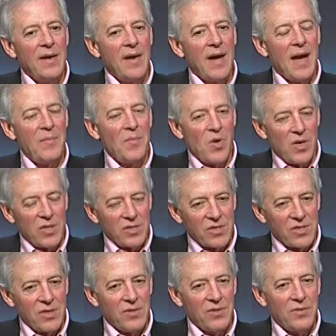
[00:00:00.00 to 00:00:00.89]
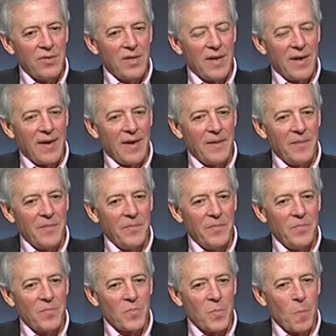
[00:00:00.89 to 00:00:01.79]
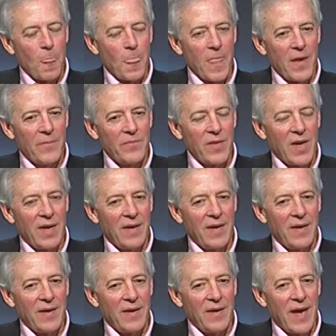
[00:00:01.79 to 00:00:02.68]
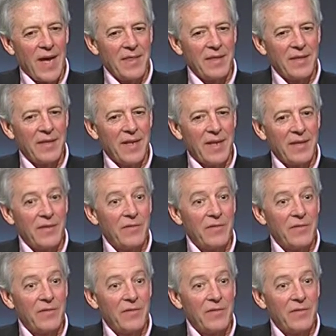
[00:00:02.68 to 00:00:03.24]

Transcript: I'm also, on